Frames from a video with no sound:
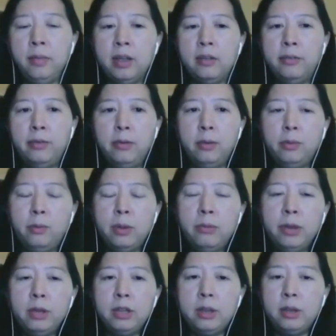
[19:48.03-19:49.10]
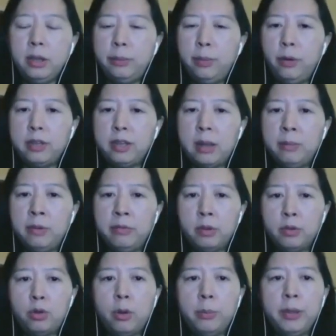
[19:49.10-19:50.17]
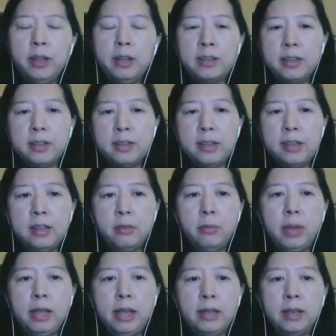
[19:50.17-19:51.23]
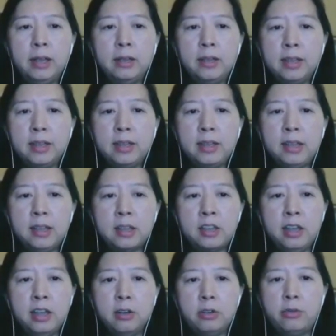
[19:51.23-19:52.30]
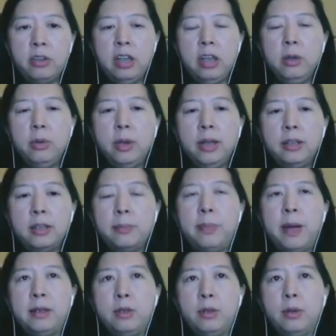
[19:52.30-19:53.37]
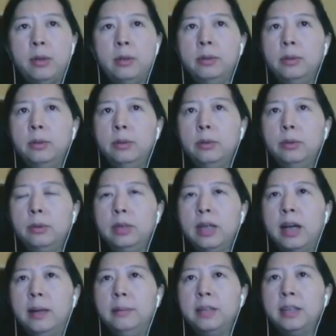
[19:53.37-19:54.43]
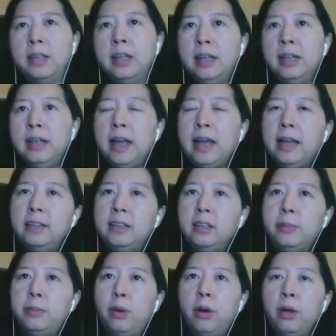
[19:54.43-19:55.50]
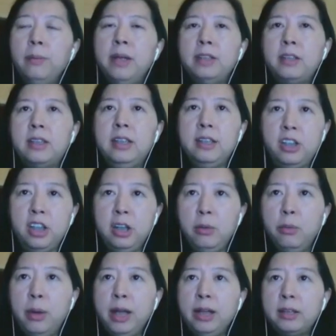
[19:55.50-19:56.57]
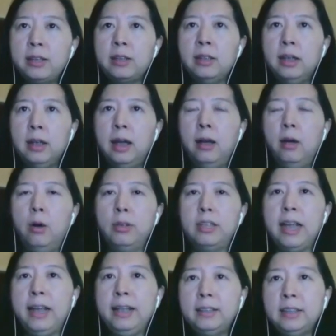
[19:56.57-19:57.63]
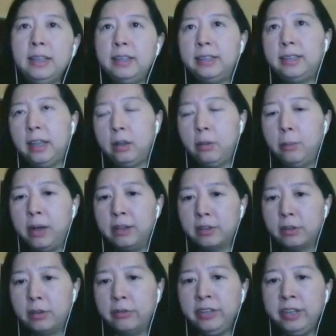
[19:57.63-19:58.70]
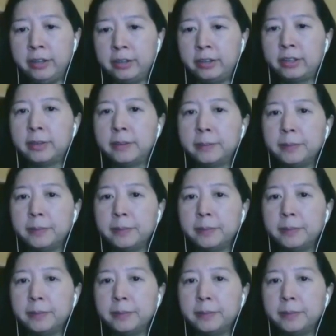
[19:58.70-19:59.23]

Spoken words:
when we deploy some of the shopping assistant, we get assisted sales increase by 2 times. And the deployment is in weeks or days instead of months or years.